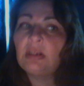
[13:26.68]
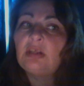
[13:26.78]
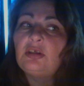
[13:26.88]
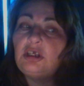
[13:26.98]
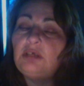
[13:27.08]

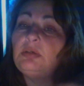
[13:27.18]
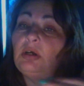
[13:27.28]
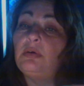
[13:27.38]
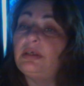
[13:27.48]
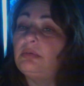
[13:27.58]
Keep
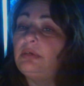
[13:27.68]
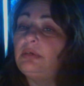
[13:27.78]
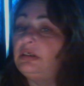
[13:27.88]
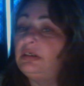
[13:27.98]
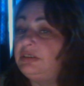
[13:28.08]
going. Wait
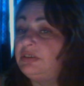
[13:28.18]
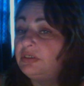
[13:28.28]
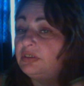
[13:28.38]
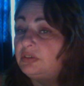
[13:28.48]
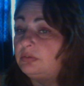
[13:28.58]
at least
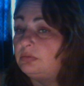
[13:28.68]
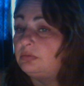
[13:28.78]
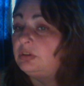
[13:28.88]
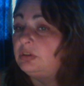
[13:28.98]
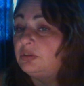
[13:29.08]
six
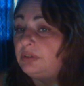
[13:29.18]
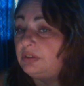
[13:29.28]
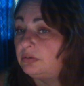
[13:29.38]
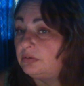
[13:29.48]
weeks.